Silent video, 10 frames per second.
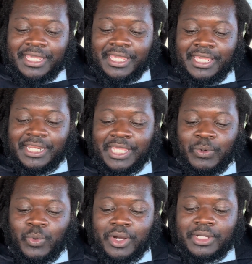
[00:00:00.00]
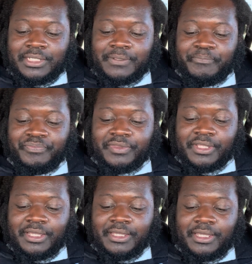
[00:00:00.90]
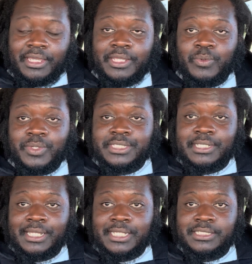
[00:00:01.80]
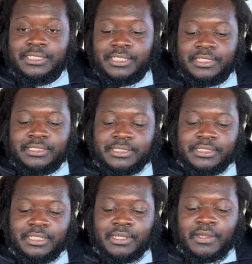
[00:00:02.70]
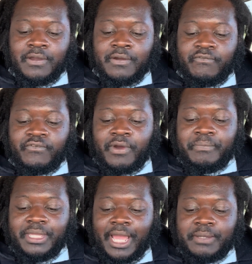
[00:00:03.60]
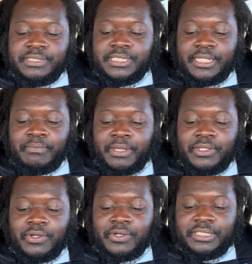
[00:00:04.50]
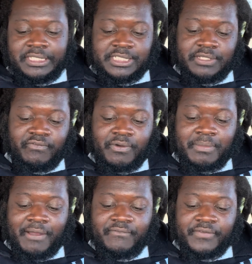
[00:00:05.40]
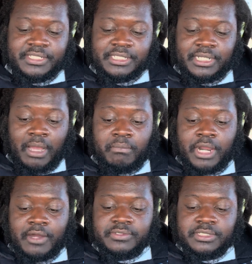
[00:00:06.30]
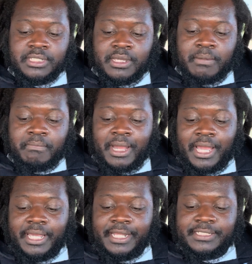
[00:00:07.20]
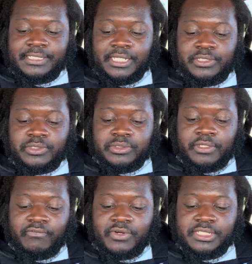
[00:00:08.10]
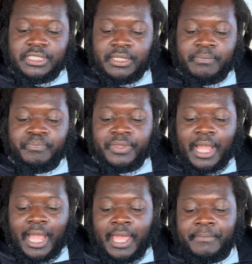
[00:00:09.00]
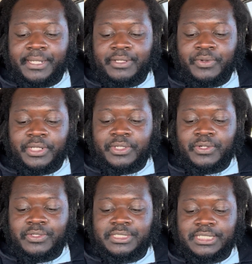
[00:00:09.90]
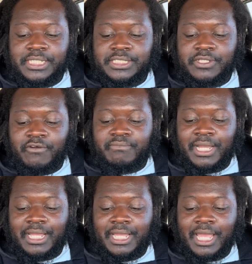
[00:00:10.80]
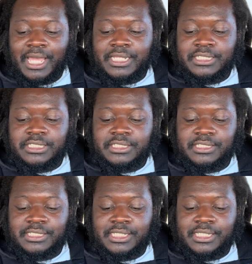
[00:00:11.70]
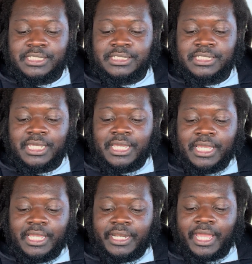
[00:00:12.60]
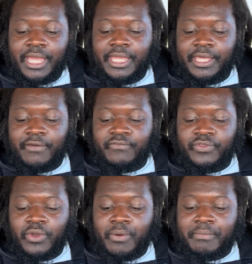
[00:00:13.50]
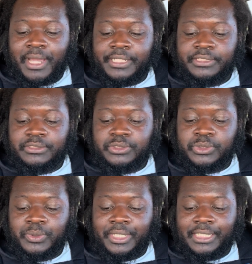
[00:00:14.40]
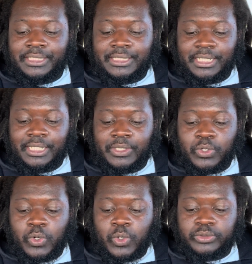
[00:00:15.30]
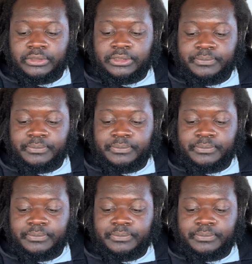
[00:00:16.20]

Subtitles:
And he wants a last chance. For me, I am seeking medical attention for my face and I'm lost. My head saying to divorce him. I am at critical stage of my college studies and I have no mind to do anything in court.